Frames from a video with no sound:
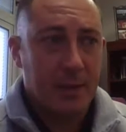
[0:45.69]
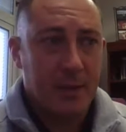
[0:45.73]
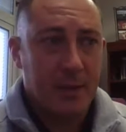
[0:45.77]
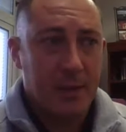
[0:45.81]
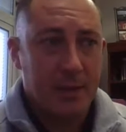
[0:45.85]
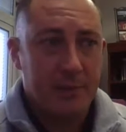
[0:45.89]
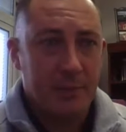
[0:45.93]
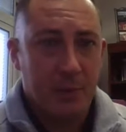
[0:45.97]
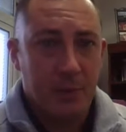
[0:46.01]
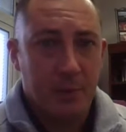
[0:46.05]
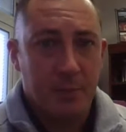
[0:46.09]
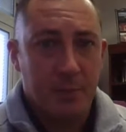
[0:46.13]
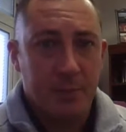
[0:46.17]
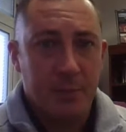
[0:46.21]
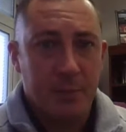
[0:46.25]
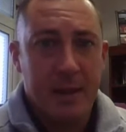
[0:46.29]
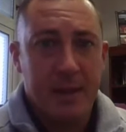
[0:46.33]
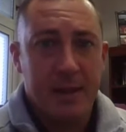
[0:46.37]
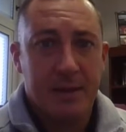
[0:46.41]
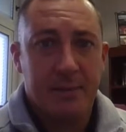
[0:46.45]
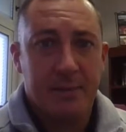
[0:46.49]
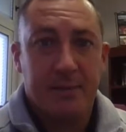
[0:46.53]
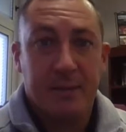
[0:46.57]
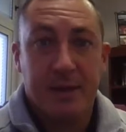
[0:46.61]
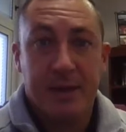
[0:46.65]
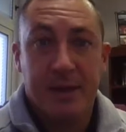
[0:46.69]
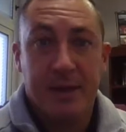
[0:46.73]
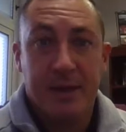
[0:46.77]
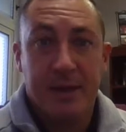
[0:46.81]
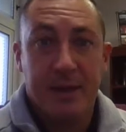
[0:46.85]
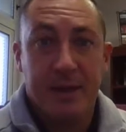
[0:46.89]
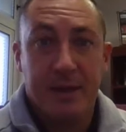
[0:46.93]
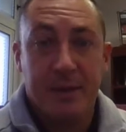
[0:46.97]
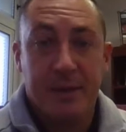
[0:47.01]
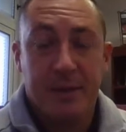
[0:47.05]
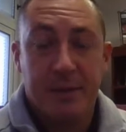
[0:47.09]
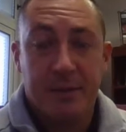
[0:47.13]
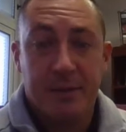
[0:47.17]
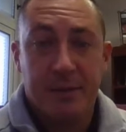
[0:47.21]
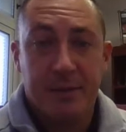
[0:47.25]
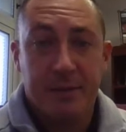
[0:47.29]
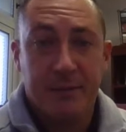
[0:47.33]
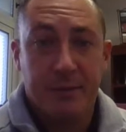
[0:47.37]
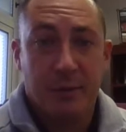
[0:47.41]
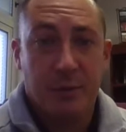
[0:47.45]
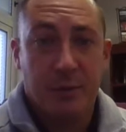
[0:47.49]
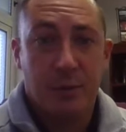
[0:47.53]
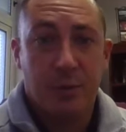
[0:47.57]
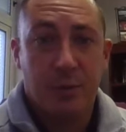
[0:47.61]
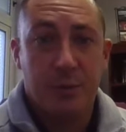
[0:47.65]
Have our band playing and
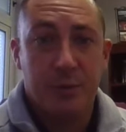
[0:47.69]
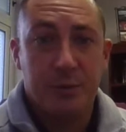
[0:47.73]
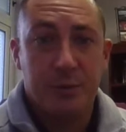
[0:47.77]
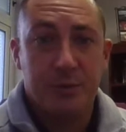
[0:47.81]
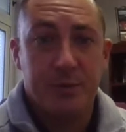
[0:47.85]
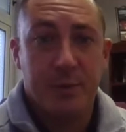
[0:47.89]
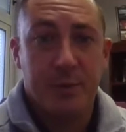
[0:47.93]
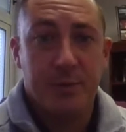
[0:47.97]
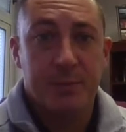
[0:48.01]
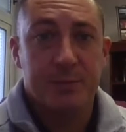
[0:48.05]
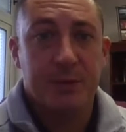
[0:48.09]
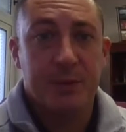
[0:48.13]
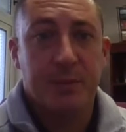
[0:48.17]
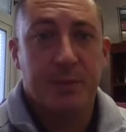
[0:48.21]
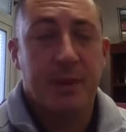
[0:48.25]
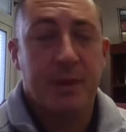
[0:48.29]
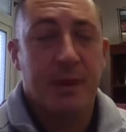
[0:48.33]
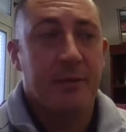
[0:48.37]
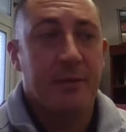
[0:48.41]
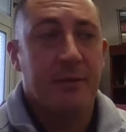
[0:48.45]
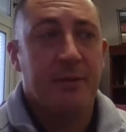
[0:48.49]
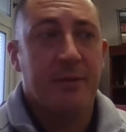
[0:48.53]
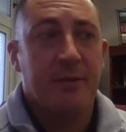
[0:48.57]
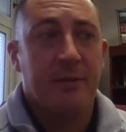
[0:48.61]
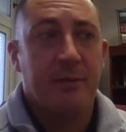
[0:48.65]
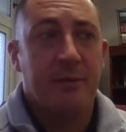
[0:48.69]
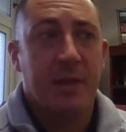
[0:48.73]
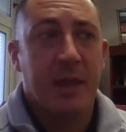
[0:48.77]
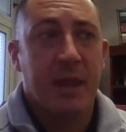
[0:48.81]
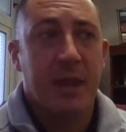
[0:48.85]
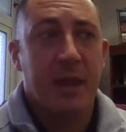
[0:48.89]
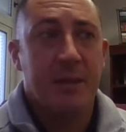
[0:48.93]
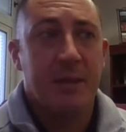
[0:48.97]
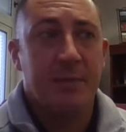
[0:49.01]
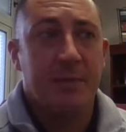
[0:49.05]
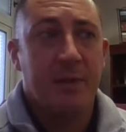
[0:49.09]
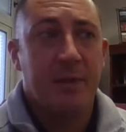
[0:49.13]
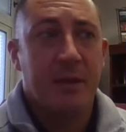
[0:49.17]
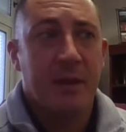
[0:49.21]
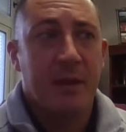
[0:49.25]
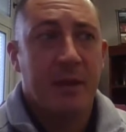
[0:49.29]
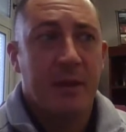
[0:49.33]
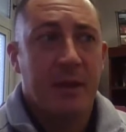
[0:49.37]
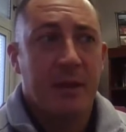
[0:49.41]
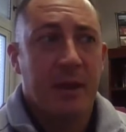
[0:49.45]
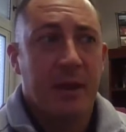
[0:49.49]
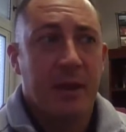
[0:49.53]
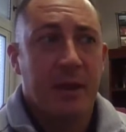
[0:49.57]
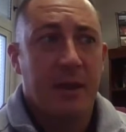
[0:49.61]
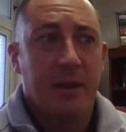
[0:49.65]
some of our chorus members come down and some games
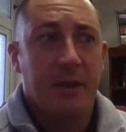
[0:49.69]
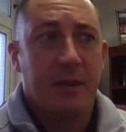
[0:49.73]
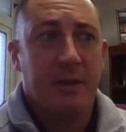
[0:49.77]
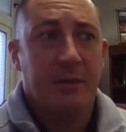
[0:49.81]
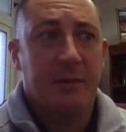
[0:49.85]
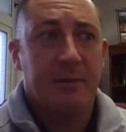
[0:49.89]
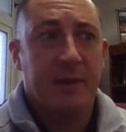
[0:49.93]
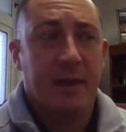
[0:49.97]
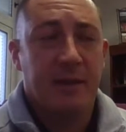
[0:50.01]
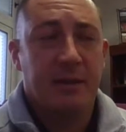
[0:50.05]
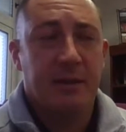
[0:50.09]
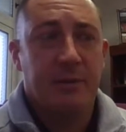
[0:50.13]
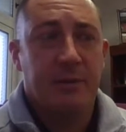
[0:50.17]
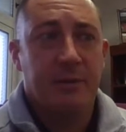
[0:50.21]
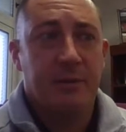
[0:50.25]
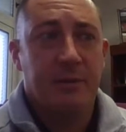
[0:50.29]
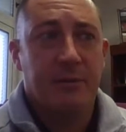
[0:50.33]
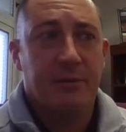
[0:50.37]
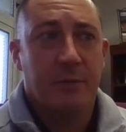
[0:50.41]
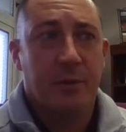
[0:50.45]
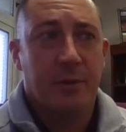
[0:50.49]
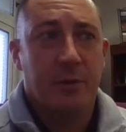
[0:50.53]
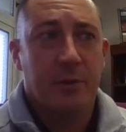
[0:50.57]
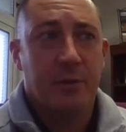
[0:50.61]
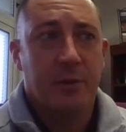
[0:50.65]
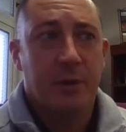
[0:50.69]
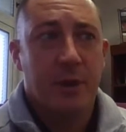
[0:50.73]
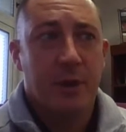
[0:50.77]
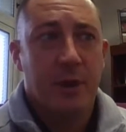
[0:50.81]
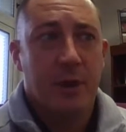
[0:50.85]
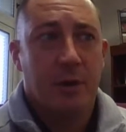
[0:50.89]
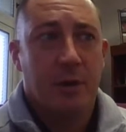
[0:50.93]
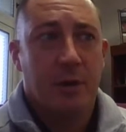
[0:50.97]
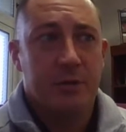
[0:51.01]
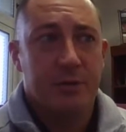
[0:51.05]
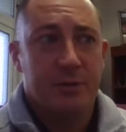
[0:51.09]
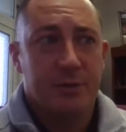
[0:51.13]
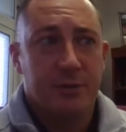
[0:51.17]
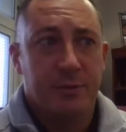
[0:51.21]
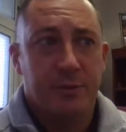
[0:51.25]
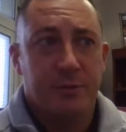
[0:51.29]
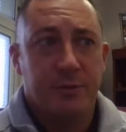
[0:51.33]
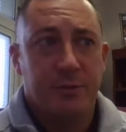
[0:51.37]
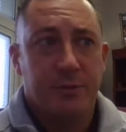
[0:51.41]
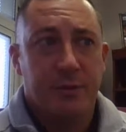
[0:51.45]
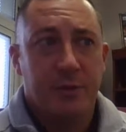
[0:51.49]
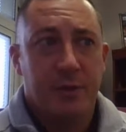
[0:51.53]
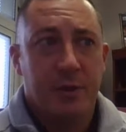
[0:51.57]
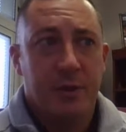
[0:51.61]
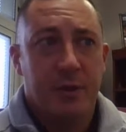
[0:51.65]
and some activities for our
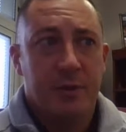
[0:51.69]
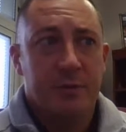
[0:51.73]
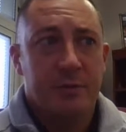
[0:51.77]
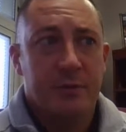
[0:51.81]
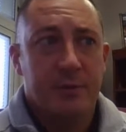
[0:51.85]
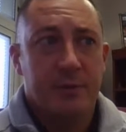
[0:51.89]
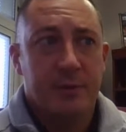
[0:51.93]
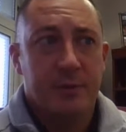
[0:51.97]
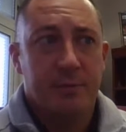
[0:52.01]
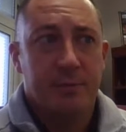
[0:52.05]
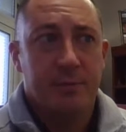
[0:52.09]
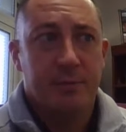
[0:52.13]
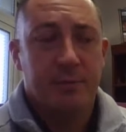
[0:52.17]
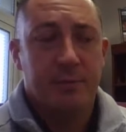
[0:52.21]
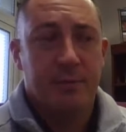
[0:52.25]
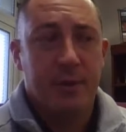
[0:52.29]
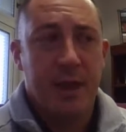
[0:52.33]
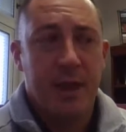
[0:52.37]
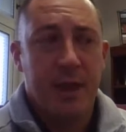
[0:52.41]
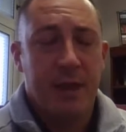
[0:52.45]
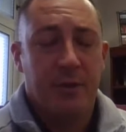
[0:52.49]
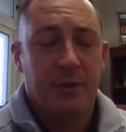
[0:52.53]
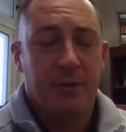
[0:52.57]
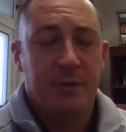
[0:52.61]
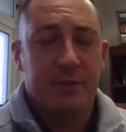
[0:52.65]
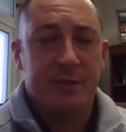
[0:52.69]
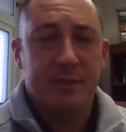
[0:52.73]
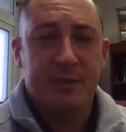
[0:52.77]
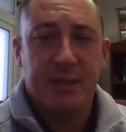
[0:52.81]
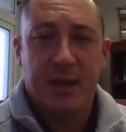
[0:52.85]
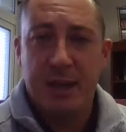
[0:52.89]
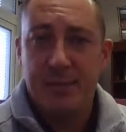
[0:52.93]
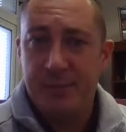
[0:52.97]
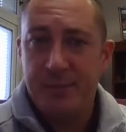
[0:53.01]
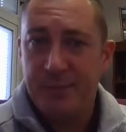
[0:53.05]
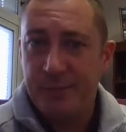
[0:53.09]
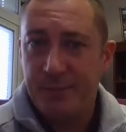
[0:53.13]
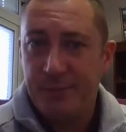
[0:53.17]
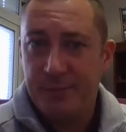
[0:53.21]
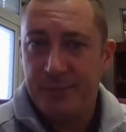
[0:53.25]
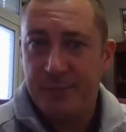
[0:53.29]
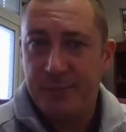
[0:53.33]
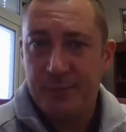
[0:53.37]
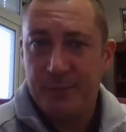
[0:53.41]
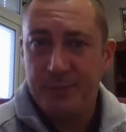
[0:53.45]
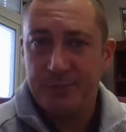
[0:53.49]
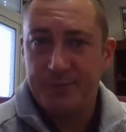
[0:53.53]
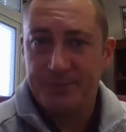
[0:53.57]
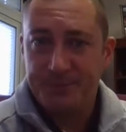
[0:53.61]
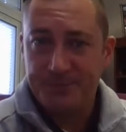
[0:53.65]
students to add a little excitement
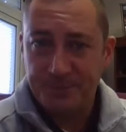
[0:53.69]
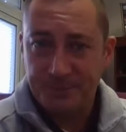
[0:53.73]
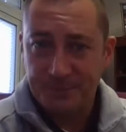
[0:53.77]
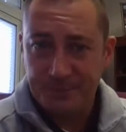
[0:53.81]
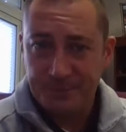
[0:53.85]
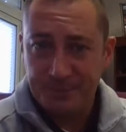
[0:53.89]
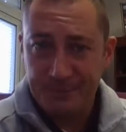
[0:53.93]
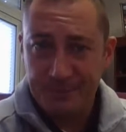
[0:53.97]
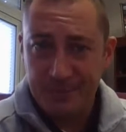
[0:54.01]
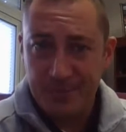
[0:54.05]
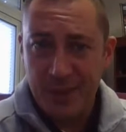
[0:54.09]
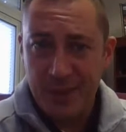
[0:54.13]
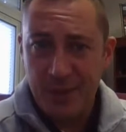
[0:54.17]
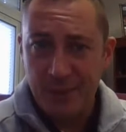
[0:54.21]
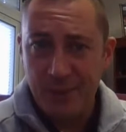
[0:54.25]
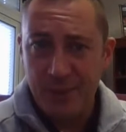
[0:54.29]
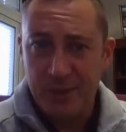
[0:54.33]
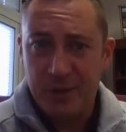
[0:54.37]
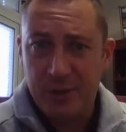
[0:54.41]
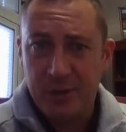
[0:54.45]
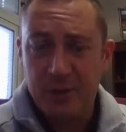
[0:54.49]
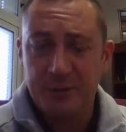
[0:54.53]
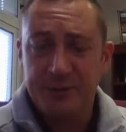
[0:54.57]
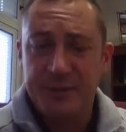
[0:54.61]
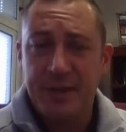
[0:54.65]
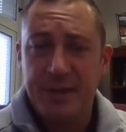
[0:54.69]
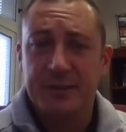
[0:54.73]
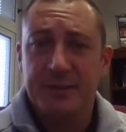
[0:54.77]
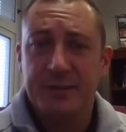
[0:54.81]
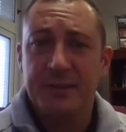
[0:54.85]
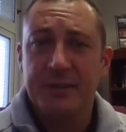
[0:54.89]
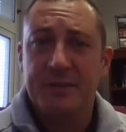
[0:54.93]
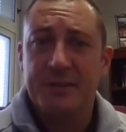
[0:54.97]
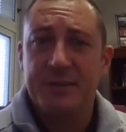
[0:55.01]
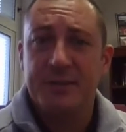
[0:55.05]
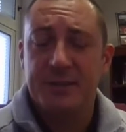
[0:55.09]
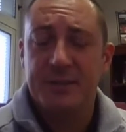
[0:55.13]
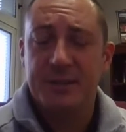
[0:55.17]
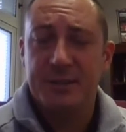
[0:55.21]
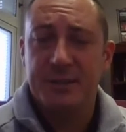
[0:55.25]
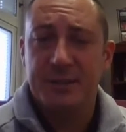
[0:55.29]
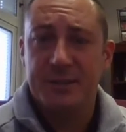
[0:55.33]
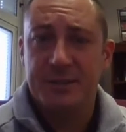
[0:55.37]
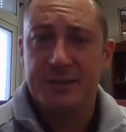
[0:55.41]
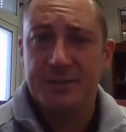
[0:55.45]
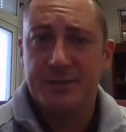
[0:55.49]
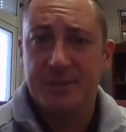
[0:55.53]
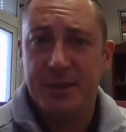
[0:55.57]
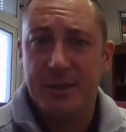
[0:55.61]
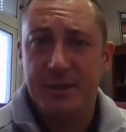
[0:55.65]
before we close out this
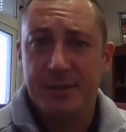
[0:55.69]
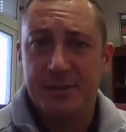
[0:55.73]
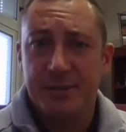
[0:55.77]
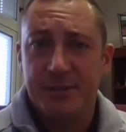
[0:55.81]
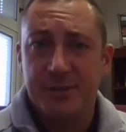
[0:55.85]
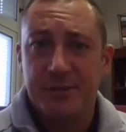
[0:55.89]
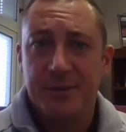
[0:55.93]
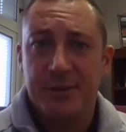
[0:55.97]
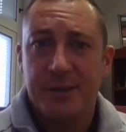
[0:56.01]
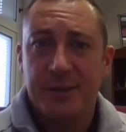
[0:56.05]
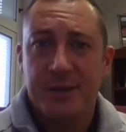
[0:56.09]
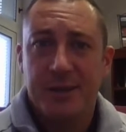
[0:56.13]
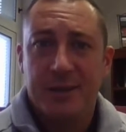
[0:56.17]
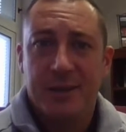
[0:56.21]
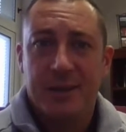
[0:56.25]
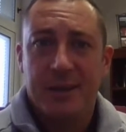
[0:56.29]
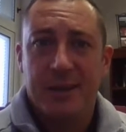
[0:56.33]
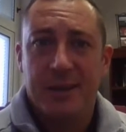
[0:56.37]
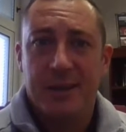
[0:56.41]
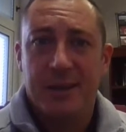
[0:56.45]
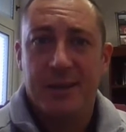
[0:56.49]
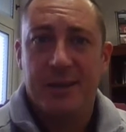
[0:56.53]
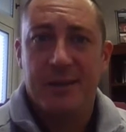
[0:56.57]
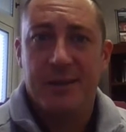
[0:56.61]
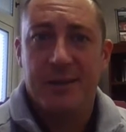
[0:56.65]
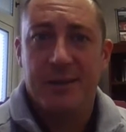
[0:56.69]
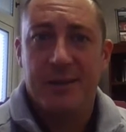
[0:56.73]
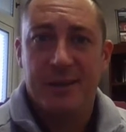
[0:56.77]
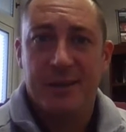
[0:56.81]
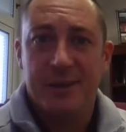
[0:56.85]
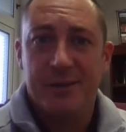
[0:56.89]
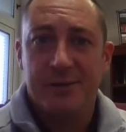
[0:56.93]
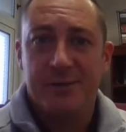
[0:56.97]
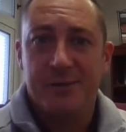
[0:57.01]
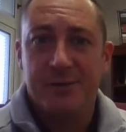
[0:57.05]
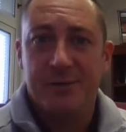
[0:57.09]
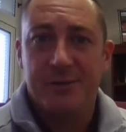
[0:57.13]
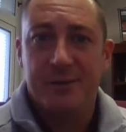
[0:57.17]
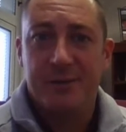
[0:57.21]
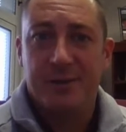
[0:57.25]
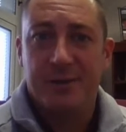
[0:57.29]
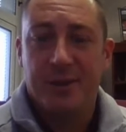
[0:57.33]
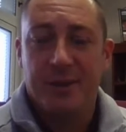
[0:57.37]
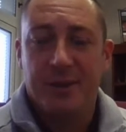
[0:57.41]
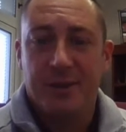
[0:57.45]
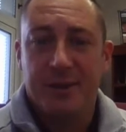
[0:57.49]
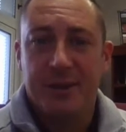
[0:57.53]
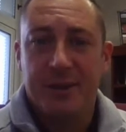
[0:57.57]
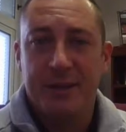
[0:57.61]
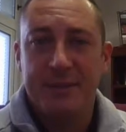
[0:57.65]
semester and enter into the
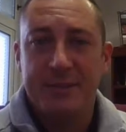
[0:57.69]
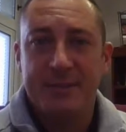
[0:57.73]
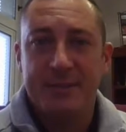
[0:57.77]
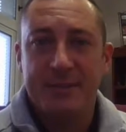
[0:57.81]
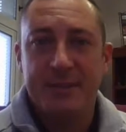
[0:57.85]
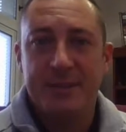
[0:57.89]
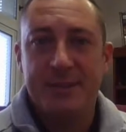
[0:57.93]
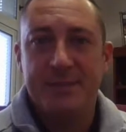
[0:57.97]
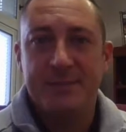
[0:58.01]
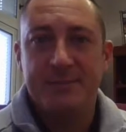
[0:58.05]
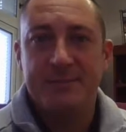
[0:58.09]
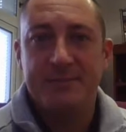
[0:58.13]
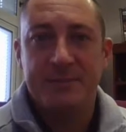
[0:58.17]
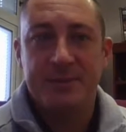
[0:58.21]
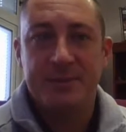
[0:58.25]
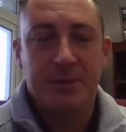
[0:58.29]
holiday season.